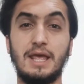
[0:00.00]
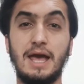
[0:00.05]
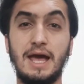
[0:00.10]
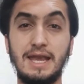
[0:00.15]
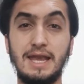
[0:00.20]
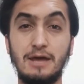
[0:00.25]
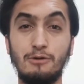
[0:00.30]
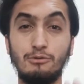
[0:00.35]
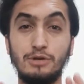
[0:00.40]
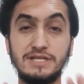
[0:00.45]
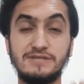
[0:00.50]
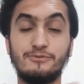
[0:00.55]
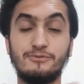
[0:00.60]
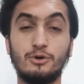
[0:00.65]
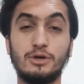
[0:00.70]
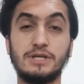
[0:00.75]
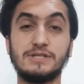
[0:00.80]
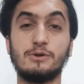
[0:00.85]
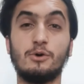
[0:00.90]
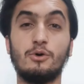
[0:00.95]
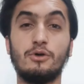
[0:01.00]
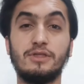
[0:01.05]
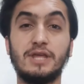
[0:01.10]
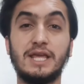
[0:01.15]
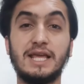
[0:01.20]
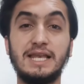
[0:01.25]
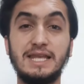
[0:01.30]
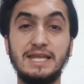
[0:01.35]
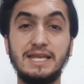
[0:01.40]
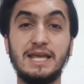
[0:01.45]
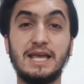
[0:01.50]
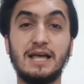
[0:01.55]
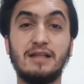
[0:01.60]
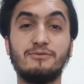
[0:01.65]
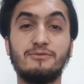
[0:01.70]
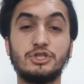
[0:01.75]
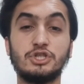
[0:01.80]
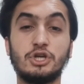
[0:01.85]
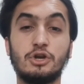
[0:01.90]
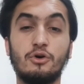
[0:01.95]
And now let's focus on the clinical
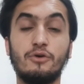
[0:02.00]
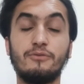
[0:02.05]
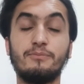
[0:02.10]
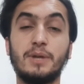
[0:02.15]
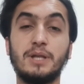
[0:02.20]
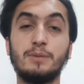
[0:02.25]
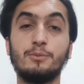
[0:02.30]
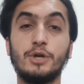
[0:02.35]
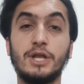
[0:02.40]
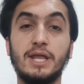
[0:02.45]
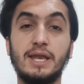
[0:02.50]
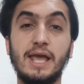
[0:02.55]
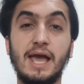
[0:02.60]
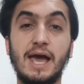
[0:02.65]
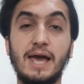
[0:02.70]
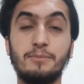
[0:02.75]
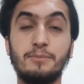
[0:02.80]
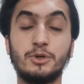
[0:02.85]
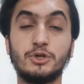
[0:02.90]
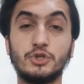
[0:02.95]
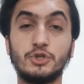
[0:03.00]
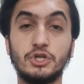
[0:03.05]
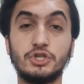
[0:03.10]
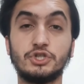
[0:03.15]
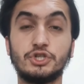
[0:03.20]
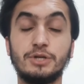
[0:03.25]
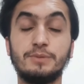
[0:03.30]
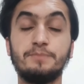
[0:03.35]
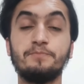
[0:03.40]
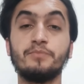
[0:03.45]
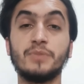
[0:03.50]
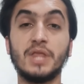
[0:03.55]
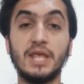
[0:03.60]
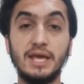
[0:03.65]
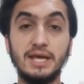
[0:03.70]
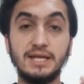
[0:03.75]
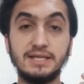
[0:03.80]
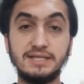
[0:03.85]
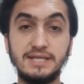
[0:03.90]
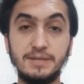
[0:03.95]
feature of pulmonary hypertension.
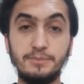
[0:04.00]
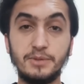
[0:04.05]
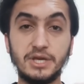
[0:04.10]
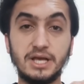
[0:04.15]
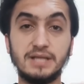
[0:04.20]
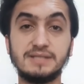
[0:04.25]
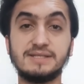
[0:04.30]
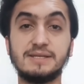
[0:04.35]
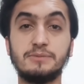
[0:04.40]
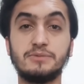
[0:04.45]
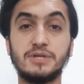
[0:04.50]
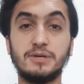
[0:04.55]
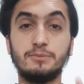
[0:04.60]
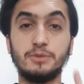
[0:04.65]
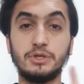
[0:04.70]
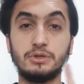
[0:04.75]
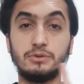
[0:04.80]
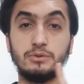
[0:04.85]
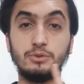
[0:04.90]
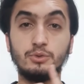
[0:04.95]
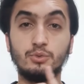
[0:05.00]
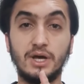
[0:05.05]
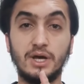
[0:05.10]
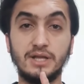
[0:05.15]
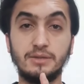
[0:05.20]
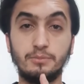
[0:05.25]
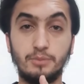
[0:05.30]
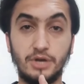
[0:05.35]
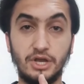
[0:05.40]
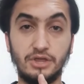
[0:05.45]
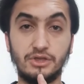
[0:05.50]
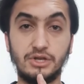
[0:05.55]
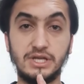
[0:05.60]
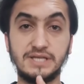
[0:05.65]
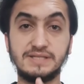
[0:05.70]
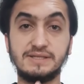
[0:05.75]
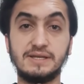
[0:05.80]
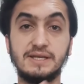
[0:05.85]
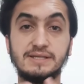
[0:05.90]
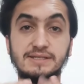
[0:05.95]
Typical symptoms include what?
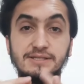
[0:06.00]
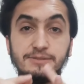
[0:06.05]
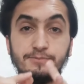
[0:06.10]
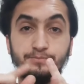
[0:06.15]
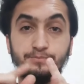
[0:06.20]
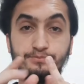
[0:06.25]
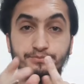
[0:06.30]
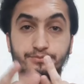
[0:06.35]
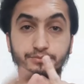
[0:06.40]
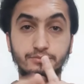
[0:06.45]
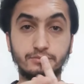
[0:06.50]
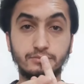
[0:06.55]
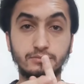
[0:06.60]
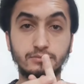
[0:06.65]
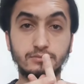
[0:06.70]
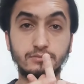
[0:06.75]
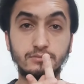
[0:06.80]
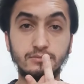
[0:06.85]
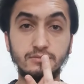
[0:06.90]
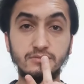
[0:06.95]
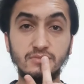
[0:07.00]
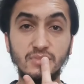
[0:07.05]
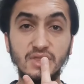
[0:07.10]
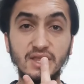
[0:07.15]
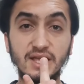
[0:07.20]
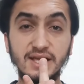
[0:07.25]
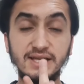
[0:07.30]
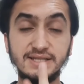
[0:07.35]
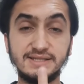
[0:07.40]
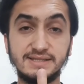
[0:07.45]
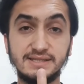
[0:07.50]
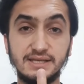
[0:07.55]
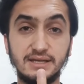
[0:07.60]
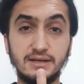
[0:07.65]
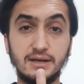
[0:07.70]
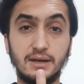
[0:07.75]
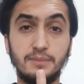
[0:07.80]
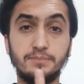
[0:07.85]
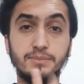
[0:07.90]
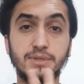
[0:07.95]
Breathlessness,
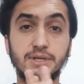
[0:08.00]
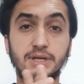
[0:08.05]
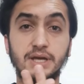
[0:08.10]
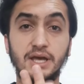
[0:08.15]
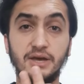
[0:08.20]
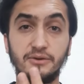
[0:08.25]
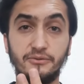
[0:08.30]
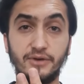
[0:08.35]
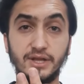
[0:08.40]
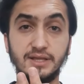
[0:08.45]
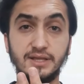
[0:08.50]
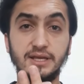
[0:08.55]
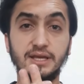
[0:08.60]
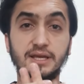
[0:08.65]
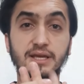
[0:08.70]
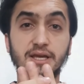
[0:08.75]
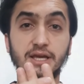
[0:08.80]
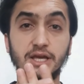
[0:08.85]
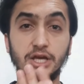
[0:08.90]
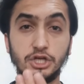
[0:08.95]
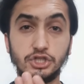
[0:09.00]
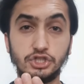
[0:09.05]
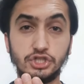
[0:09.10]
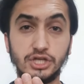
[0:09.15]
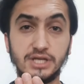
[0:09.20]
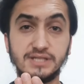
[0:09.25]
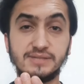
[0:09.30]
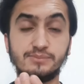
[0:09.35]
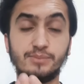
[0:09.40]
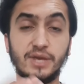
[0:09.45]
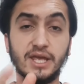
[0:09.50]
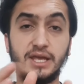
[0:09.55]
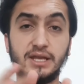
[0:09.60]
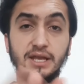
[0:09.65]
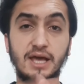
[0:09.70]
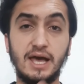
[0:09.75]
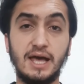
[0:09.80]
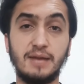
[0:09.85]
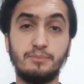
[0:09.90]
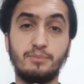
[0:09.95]
syncope, fatigue, chest pain,
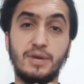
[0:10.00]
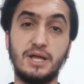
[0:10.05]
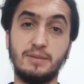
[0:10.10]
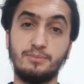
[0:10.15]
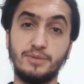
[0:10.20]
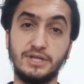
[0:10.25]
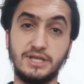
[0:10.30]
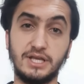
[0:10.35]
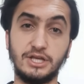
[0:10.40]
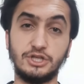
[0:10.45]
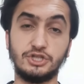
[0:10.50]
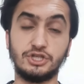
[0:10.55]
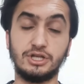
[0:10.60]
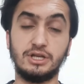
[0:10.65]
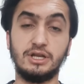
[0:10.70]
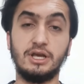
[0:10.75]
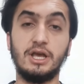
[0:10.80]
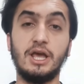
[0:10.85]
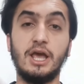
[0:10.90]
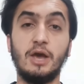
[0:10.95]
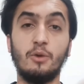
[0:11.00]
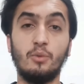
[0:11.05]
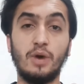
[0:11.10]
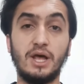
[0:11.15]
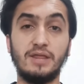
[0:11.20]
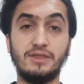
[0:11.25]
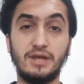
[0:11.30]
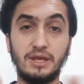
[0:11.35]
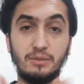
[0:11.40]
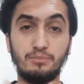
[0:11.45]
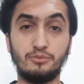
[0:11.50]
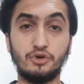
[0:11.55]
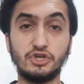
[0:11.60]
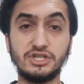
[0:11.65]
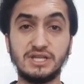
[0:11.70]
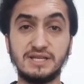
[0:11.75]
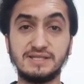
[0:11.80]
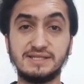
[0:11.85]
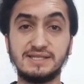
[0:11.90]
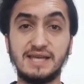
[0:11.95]
and palpitation. Well, the
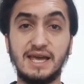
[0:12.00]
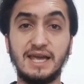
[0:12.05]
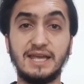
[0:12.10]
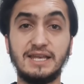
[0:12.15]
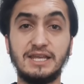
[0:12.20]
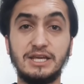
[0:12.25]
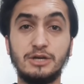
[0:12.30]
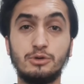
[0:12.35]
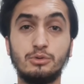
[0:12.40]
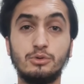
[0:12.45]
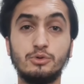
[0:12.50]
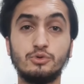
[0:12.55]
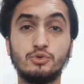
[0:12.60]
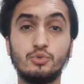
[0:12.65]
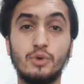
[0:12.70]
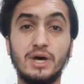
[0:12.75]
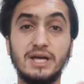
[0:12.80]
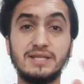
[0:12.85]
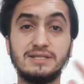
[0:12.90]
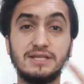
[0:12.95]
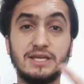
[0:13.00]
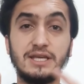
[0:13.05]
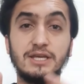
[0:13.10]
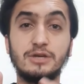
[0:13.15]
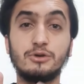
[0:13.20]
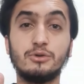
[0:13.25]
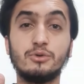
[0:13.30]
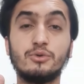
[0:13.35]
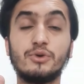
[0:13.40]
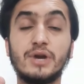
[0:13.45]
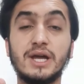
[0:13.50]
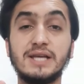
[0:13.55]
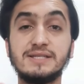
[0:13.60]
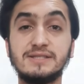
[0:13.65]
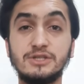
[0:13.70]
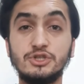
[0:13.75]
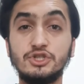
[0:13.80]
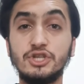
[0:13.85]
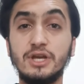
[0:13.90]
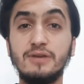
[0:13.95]
important signs include what? Include rise
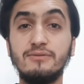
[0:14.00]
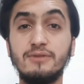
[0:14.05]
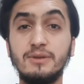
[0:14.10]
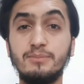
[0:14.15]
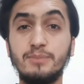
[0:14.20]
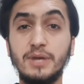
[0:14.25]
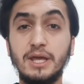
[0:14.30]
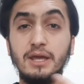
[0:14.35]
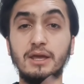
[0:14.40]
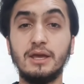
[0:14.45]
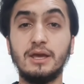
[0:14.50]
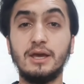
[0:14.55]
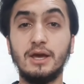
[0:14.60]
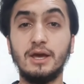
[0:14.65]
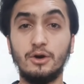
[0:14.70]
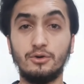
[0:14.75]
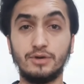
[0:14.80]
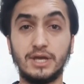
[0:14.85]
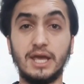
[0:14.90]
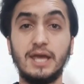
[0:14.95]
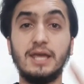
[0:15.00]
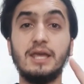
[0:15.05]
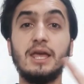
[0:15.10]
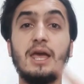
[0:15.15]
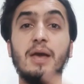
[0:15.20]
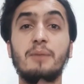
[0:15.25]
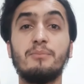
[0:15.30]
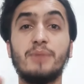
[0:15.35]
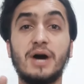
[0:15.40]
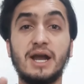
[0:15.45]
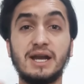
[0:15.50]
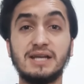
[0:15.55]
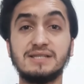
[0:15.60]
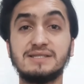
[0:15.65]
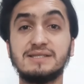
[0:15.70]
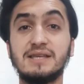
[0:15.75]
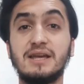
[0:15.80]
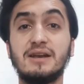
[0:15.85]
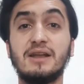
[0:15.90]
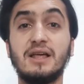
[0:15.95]
of JVP, okay,
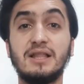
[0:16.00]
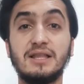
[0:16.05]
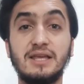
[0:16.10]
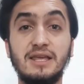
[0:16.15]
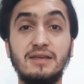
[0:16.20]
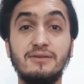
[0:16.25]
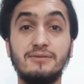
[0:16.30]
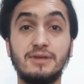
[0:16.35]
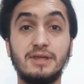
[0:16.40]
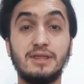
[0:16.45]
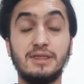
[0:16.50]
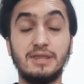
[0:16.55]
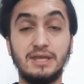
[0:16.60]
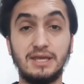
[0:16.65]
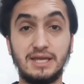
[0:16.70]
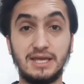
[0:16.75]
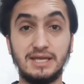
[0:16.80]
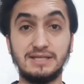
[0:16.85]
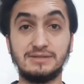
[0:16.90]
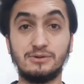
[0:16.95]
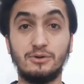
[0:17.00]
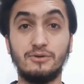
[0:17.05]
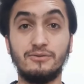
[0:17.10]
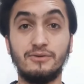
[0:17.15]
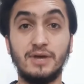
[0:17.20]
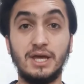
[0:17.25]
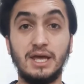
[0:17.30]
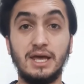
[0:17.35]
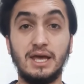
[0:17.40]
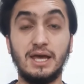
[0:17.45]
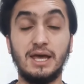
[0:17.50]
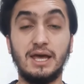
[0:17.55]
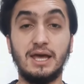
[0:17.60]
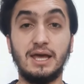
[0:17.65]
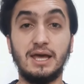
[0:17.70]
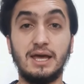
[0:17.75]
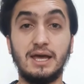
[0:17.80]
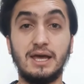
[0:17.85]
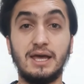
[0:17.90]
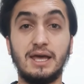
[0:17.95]
parasternal heave in the case of
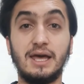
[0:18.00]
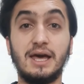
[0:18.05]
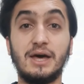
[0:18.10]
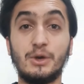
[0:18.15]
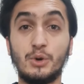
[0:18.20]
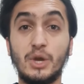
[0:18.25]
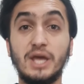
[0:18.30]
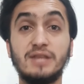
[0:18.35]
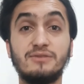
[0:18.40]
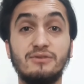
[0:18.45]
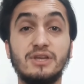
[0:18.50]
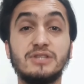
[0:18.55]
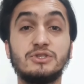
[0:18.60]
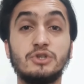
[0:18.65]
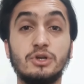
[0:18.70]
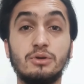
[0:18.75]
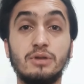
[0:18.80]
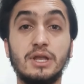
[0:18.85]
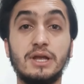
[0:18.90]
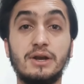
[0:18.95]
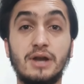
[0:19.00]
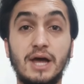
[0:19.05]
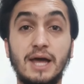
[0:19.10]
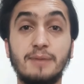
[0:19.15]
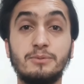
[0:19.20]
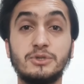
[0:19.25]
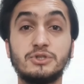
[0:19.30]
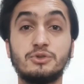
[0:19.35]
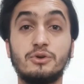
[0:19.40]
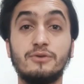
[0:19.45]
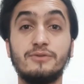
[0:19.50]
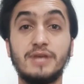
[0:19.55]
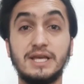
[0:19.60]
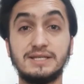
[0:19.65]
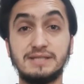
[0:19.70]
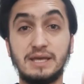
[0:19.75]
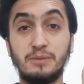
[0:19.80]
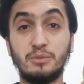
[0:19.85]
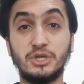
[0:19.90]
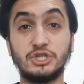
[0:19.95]
right ventricular hypertrophy,
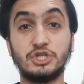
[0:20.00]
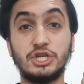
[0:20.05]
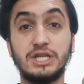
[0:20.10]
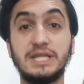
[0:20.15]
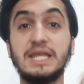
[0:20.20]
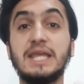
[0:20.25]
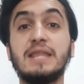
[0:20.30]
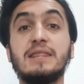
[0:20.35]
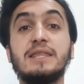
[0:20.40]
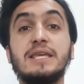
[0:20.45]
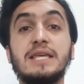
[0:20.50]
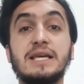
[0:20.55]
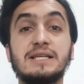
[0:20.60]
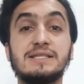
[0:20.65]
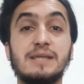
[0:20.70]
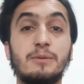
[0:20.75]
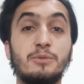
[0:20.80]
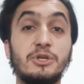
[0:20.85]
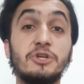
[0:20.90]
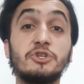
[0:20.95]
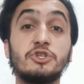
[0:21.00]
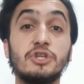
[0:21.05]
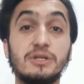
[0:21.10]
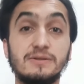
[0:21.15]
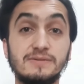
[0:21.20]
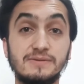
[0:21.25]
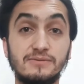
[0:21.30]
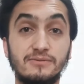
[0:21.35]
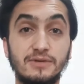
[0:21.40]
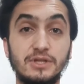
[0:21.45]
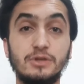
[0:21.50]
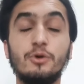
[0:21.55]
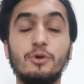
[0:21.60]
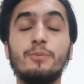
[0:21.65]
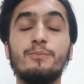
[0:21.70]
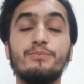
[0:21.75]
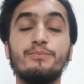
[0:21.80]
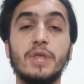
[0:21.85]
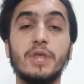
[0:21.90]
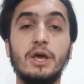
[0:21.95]
as I mentioned in the examinations video,